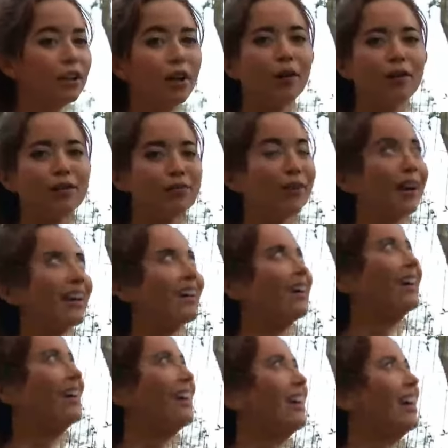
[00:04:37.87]
excited no, by the fine. fact
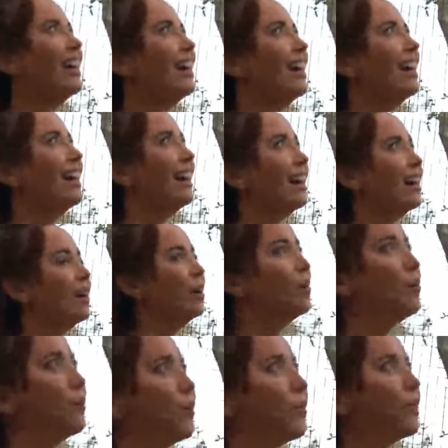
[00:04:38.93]
one sat on my head.
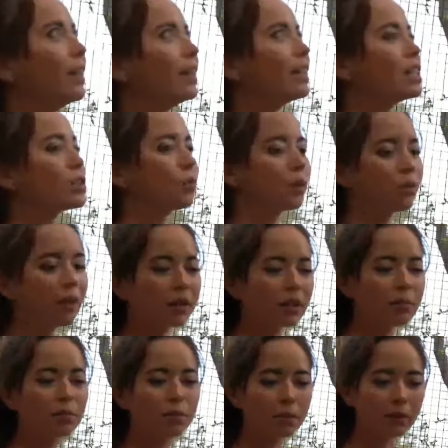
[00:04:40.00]
Um, they swing around, they
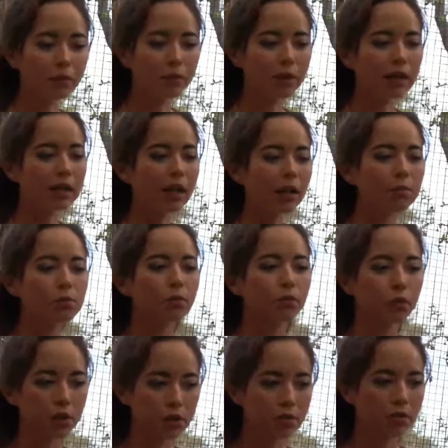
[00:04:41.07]
poop everywhere. It helps with
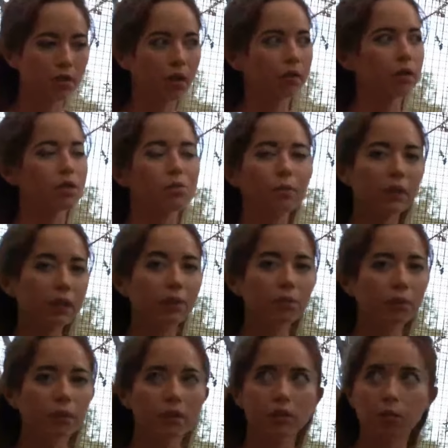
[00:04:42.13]
forest regrowth. It's really
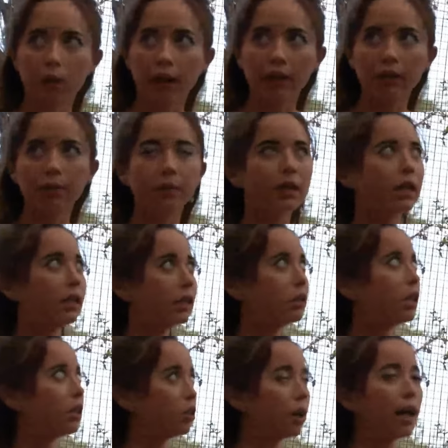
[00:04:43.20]
important in the wild, but in, uh.
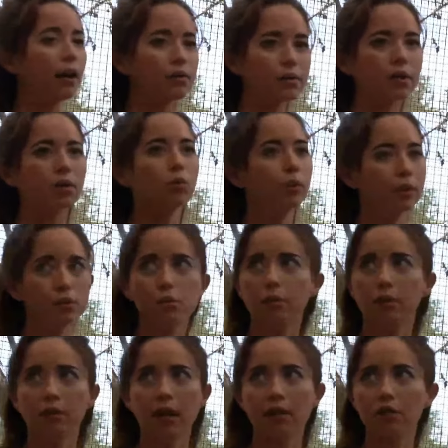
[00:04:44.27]
in your house, they will
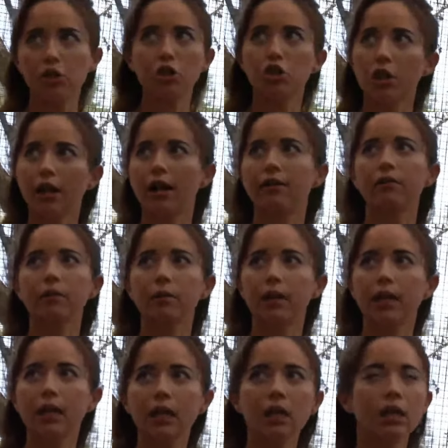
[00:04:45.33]
swing around, just shit
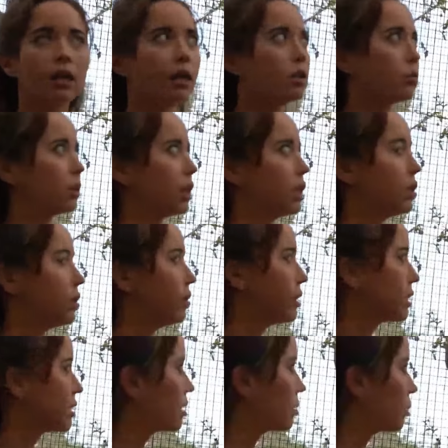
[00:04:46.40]
everywhere. It's what they do.
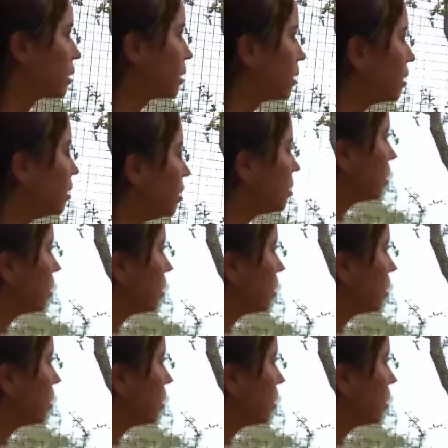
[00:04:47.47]
It's what they're.